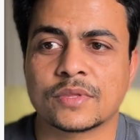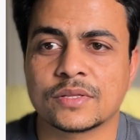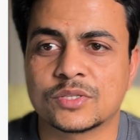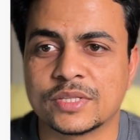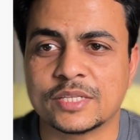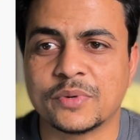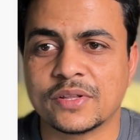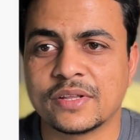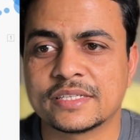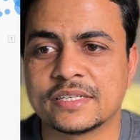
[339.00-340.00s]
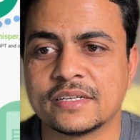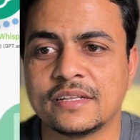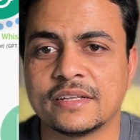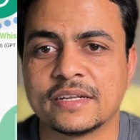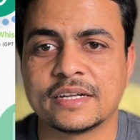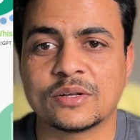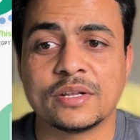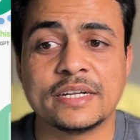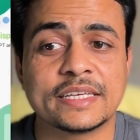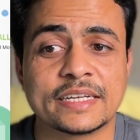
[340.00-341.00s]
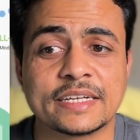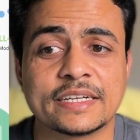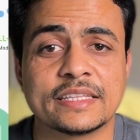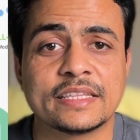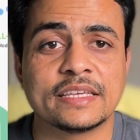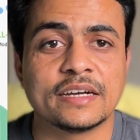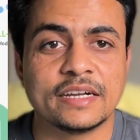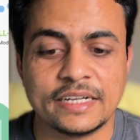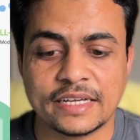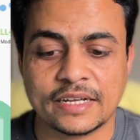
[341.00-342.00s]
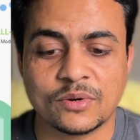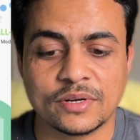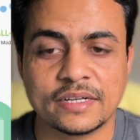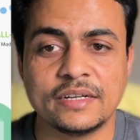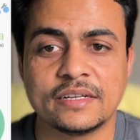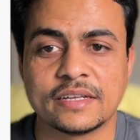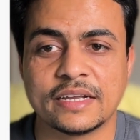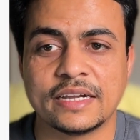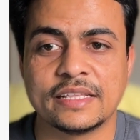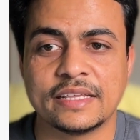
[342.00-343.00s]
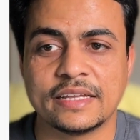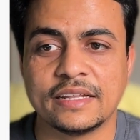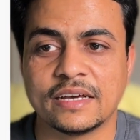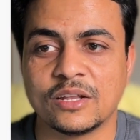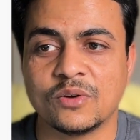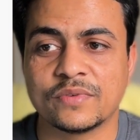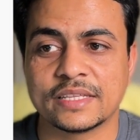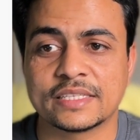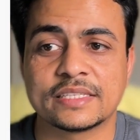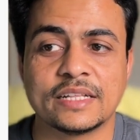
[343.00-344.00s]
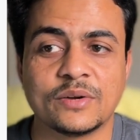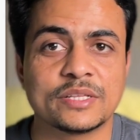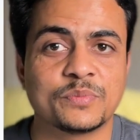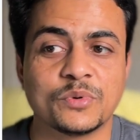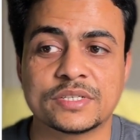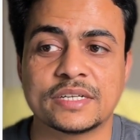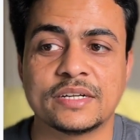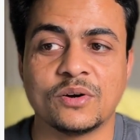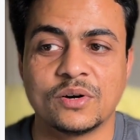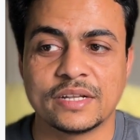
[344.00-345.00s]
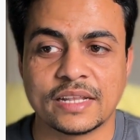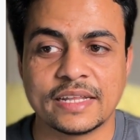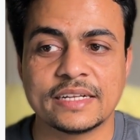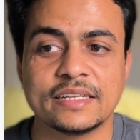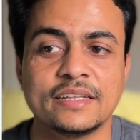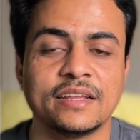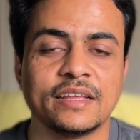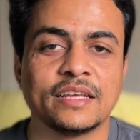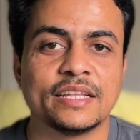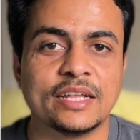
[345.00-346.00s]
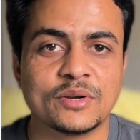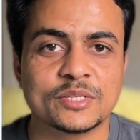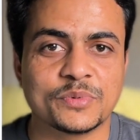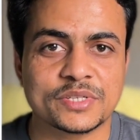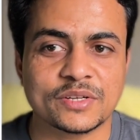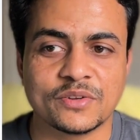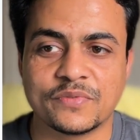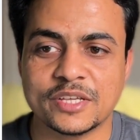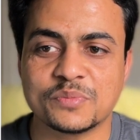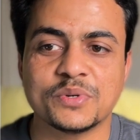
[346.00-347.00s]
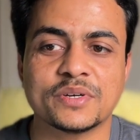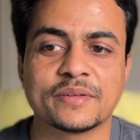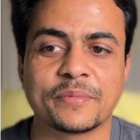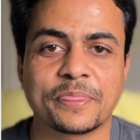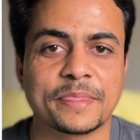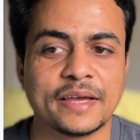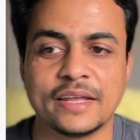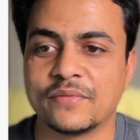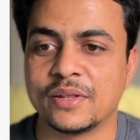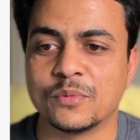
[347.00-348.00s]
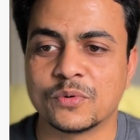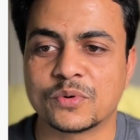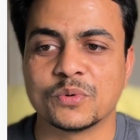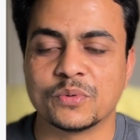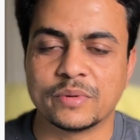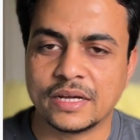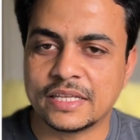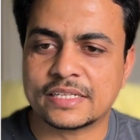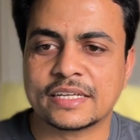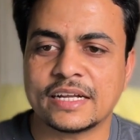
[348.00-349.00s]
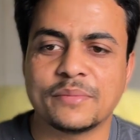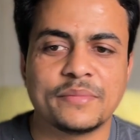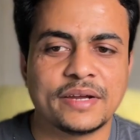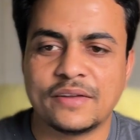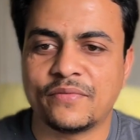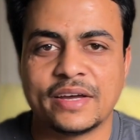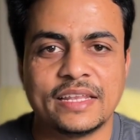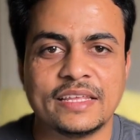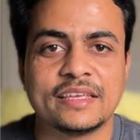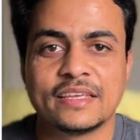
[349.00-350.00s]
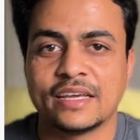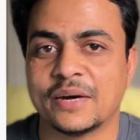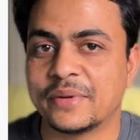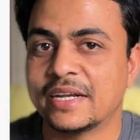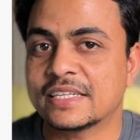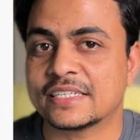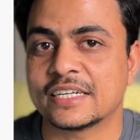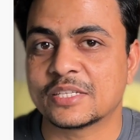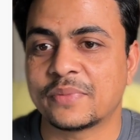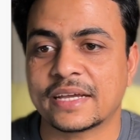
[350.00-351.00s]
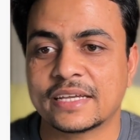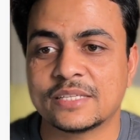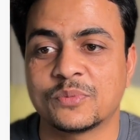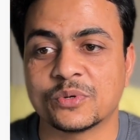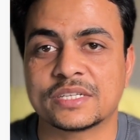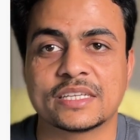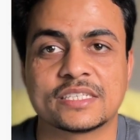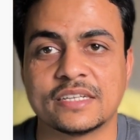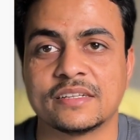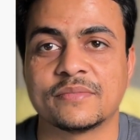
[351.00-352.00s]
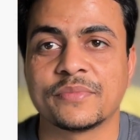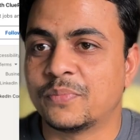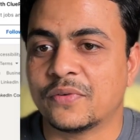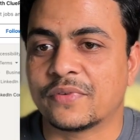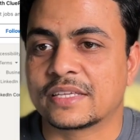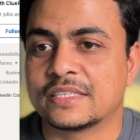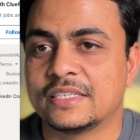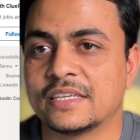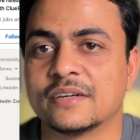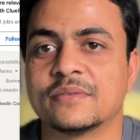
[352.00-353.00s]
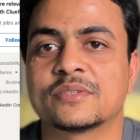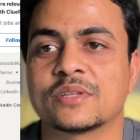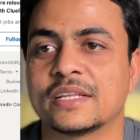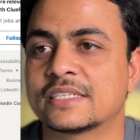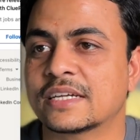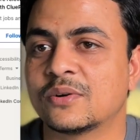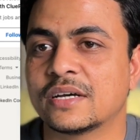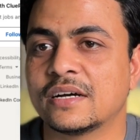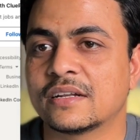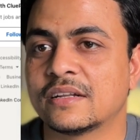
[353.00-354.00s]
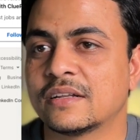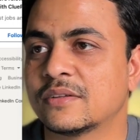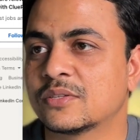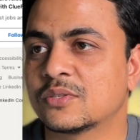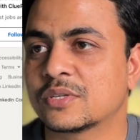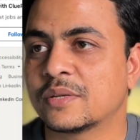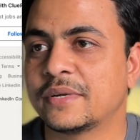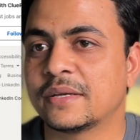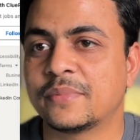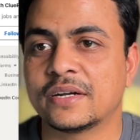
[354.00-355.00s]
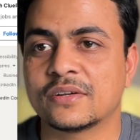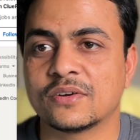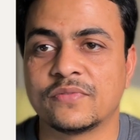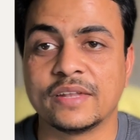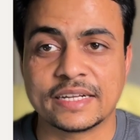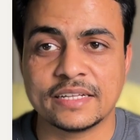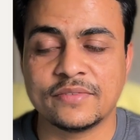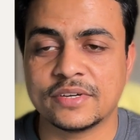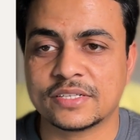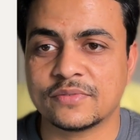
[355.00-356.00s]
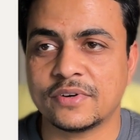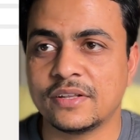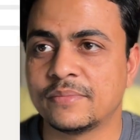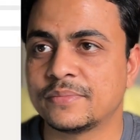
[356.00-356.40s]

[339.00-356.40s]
So this module is done. It already created the entire content. And then along with this, now it is posted on LinkedIn. Now it is posting on Facebook and will move to Instagram. And finally, update status back as posting is done. Perfect. See here. So let's check out our social media part of LinkedIn first of all.